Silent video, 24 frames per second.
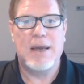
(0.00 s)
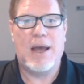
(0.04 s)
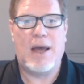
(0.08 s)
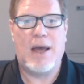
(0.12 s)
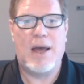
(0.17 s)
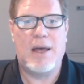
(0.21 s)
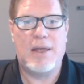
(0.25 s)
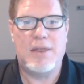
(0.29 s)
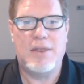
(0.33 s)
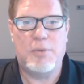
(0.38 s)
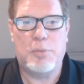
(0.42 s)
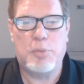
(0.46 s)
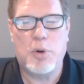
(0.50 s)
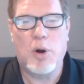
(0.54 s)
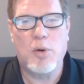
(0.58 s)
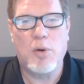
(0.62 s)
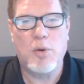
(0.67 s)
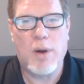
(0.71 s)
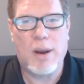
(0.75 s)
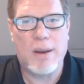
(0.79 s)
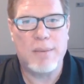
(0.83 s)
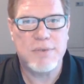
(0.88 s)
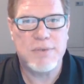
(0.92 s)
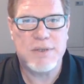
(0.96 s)
The
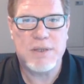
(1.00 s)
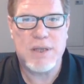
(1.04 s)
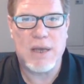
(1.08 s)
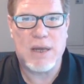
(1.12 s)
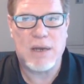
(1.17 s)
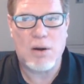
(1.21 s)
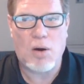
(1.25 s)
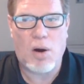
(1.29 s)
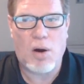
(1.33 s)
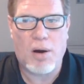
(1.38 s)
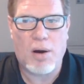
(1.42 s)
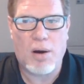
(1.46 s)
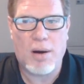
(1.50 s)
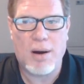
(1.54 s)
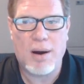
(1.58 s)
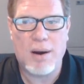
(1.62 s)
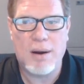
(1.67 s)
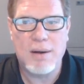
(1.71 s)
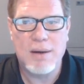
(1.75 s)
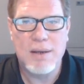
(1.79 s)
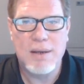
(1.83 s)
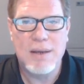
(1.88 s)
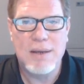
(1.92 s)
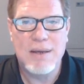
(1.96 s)
programs that
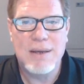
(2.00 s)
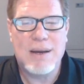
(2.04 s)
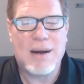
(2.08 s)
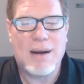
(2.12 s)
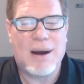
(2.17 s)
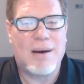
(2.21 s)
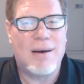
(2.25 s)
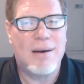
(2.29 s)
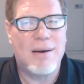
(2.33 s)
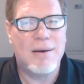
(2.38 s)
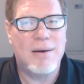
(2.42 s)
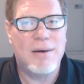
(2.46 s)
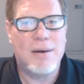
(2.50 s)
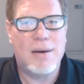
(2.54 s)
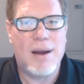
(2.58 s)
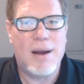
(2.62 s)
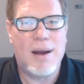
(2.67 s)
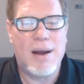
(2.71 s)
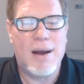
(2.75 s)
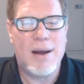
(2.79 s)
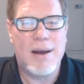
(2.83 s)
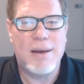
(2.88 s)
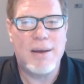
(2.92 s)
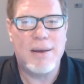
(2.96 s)
are
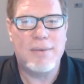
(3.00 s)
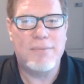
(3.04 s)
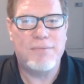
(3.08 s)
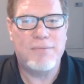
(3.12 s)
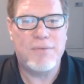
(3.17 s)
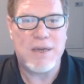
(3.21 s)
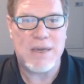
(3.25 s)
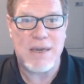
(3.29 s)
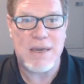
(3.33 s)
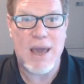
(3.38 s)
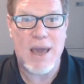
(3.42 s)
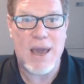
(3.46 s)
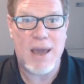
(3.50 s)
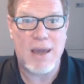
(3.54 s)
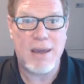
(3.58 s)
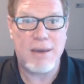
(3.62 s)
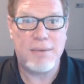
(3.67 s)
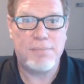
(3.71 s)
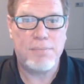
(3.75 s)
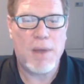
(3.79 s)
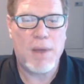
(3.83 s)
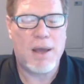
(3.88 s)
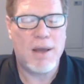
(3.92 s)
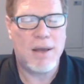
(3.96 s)

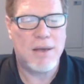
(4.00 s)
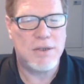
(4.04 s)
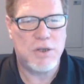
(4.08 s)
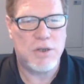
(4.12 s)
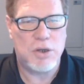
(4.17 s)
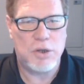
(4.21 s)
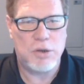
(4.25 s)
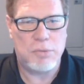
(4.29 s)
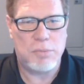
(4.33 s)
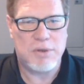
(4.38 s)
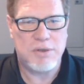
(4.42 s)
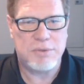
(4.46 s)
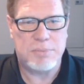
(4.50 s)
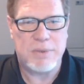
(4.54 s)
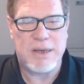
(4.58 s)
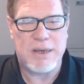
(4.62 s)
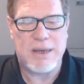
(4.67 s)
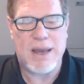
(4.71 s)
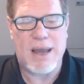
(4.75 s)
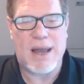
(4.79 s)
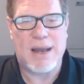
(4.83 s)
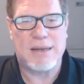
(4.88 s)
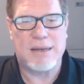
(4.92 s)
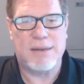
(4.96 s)
VA, so you must
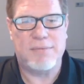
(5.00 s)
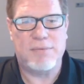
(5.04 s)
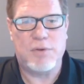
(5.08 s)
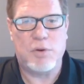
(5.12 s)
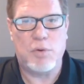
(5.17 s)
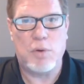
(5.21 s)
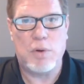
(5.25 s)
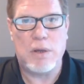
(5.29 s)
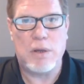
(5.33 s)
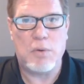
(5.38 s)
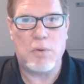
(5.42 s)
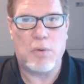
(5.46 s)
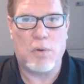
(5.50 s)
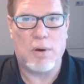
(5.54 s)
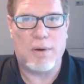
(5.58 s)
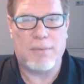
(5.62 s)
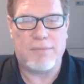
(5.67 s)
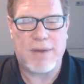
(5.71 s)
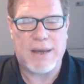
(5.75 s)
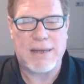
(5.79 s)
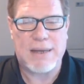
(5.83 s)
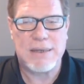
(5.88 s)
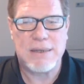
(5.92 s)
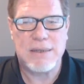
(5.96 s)
be active duty or a
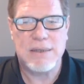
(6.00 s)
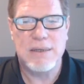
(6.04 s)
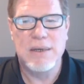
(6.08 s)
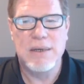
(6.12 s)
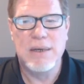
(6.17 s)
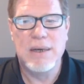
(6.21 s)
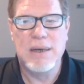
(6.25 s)
vet.